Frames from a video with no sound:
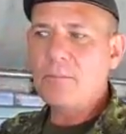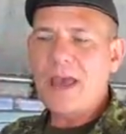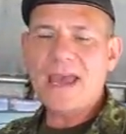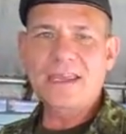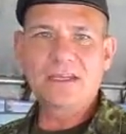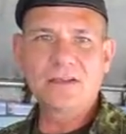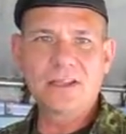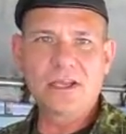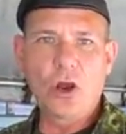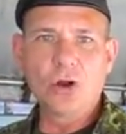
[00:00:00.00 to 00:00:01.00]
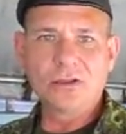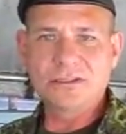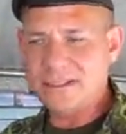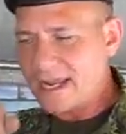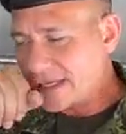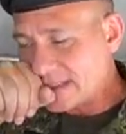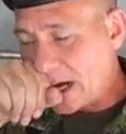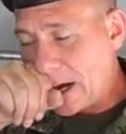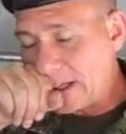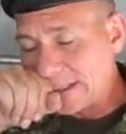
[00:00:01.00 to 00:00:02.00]
come back into the
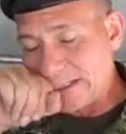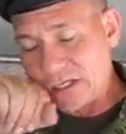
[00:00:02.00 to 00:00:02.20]
CSR.